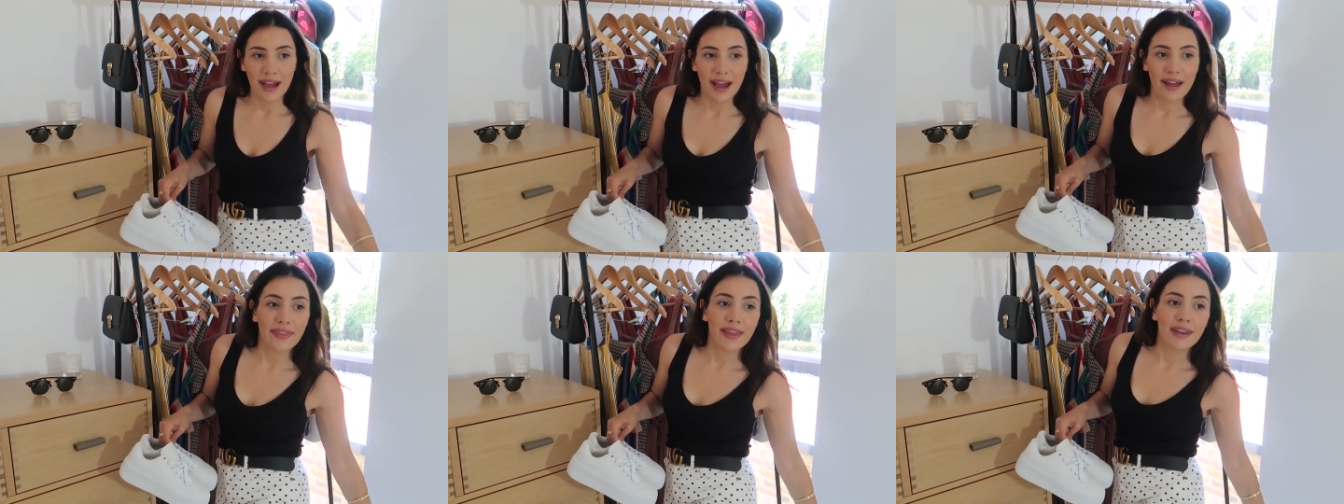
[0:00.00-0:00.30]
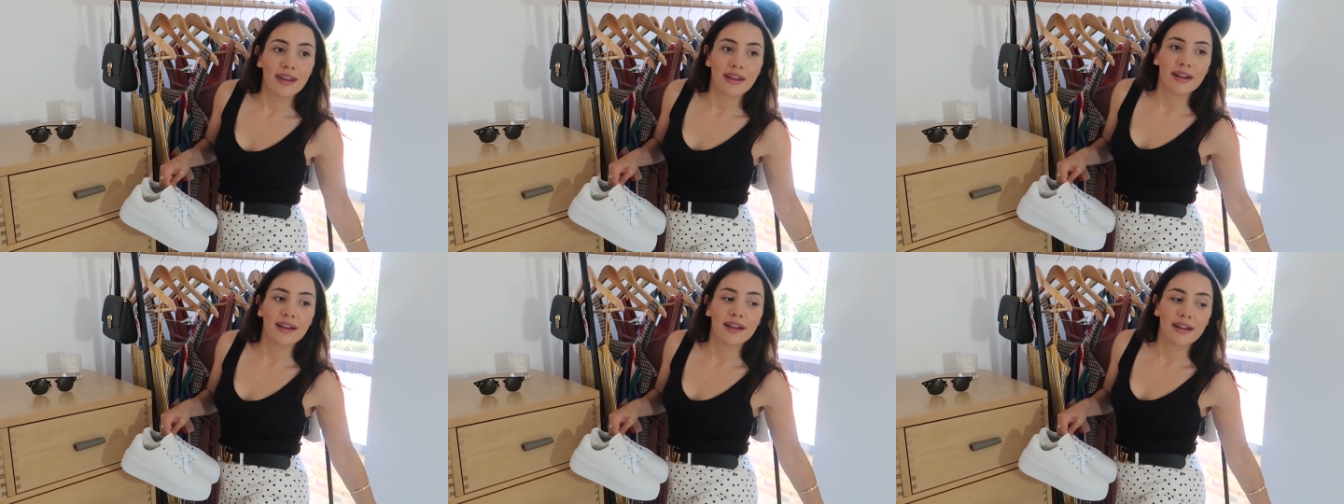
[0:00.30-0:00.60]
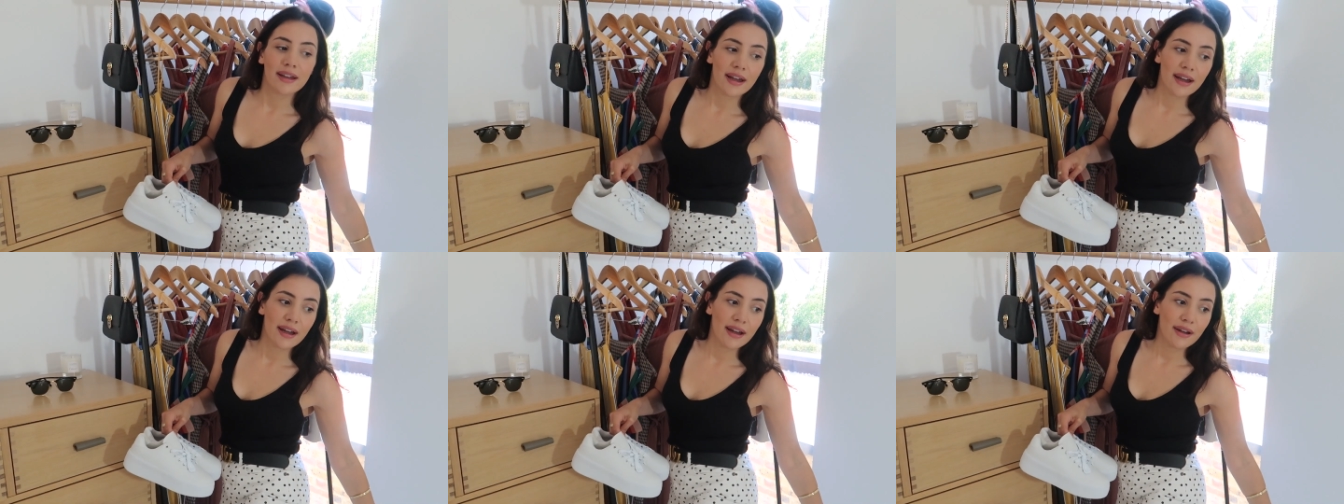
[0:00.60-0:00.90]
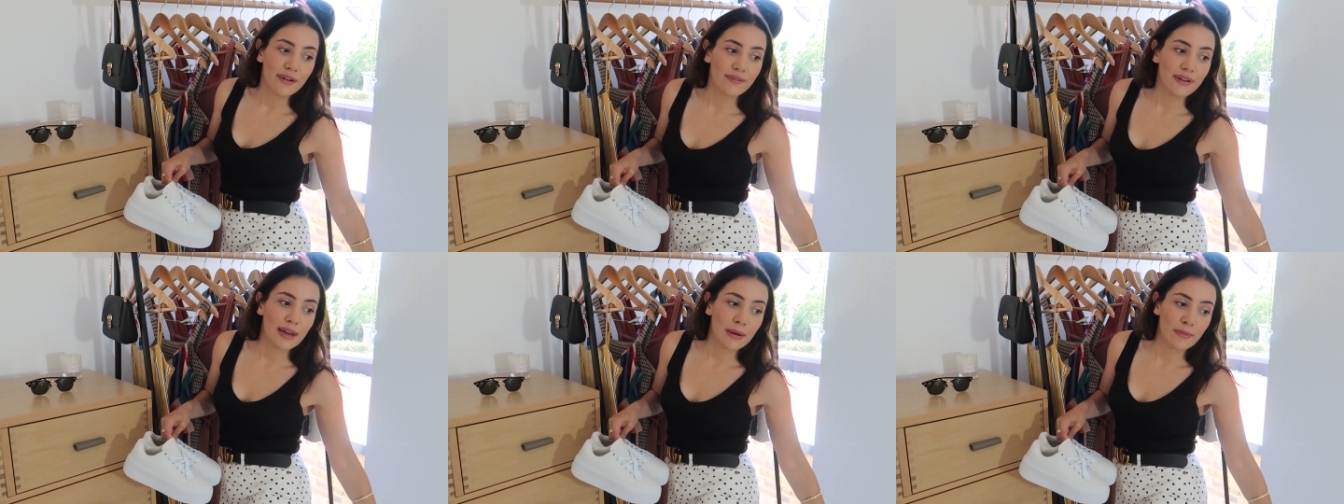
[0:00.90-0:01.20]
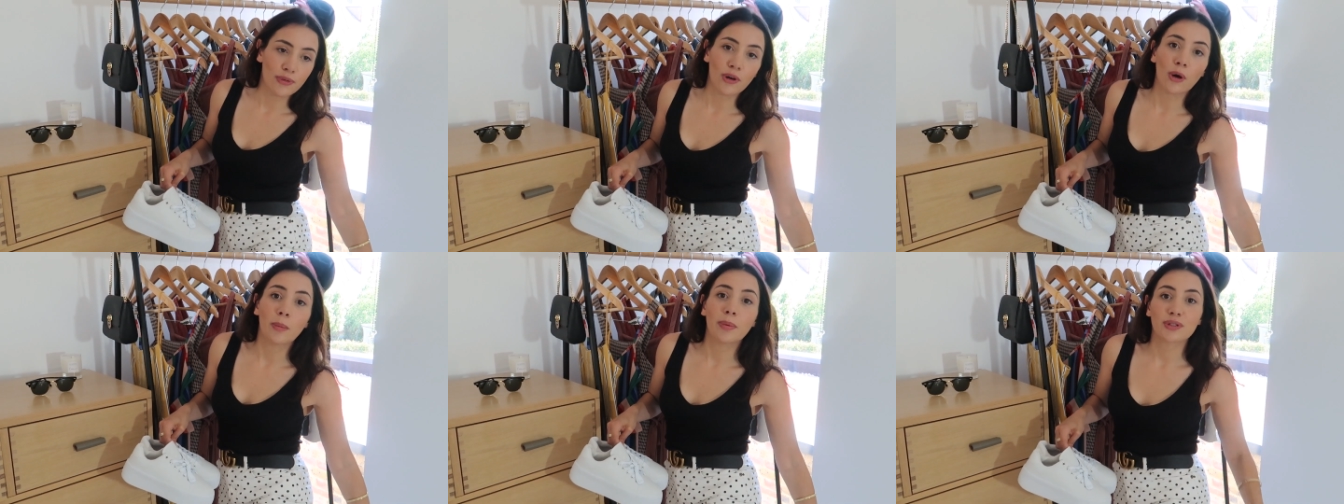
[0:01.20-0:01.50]
And then a
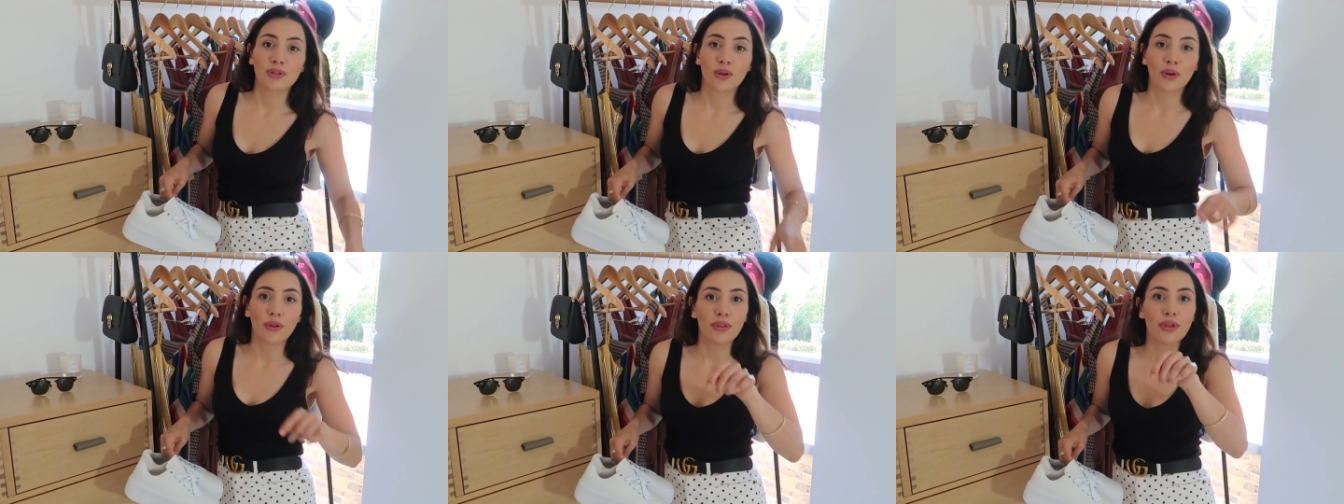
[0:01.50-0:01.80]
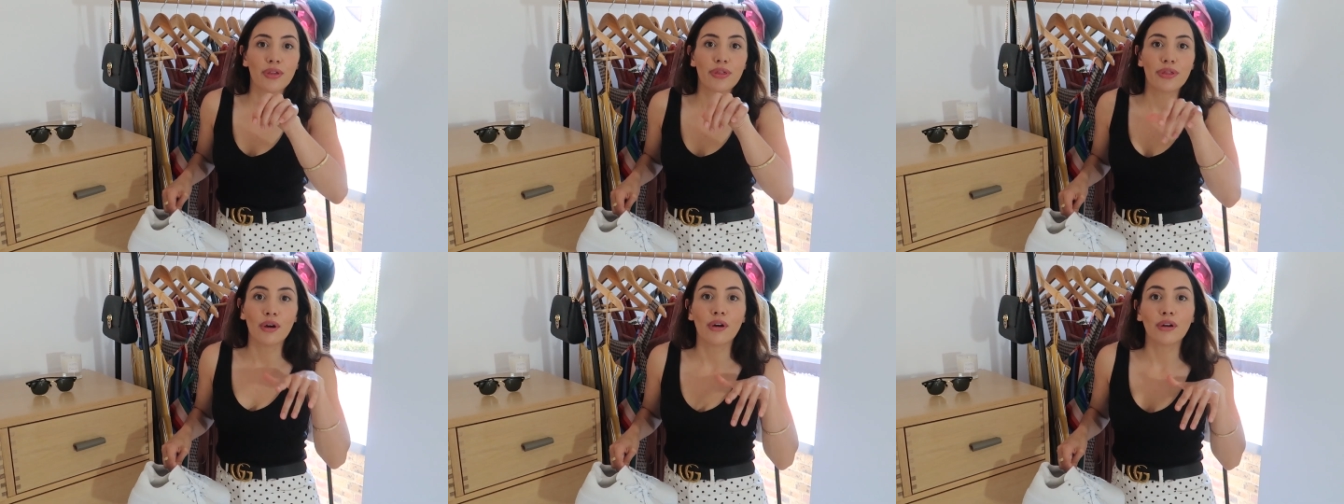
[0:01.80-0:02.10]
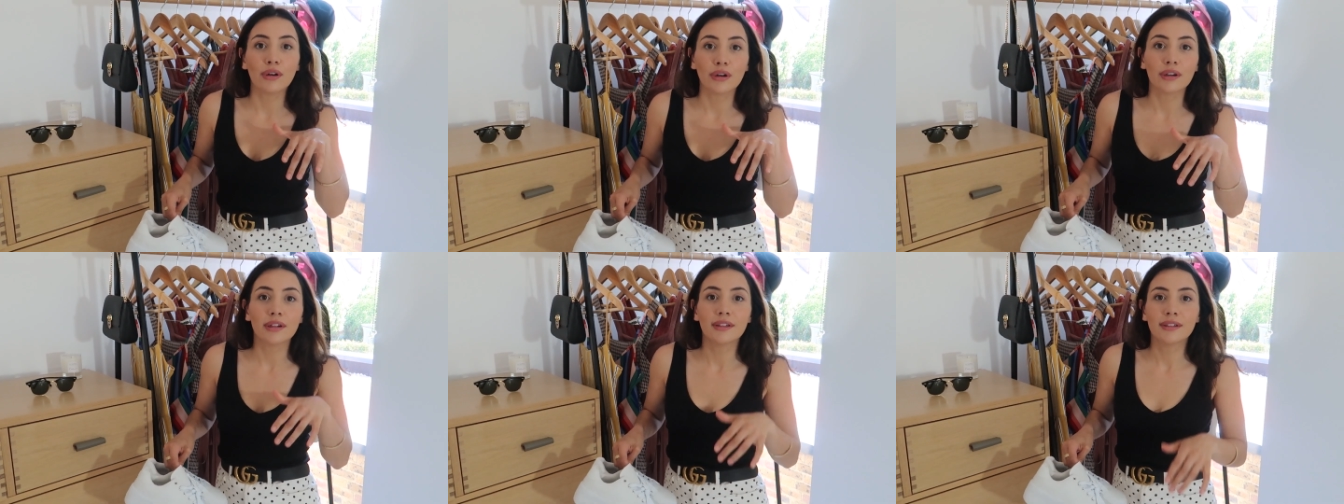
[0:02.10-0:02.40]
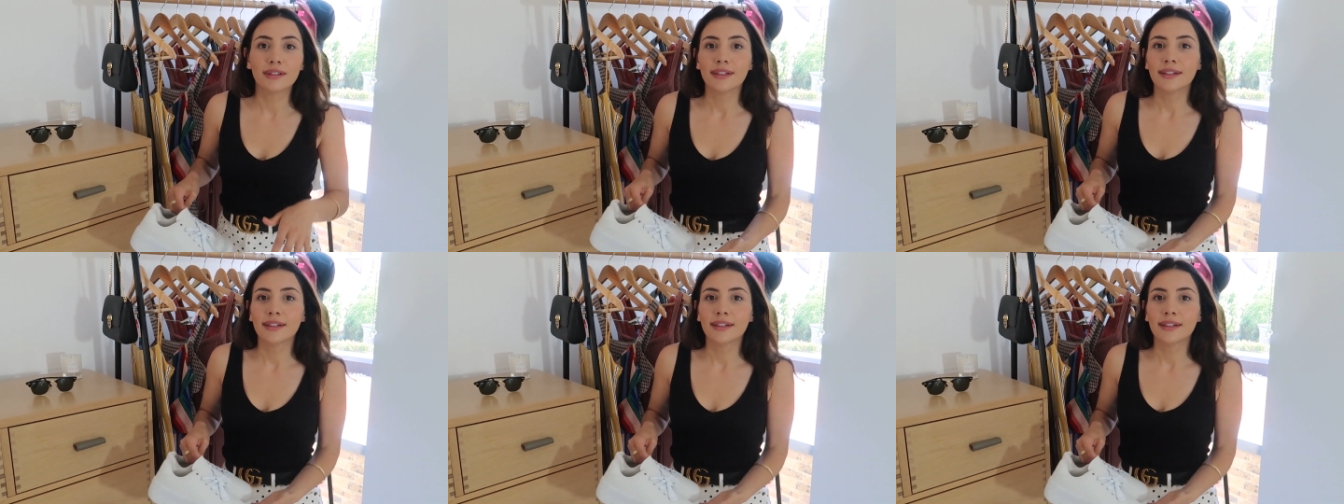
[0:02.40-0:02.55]
flip-flop has got the thong.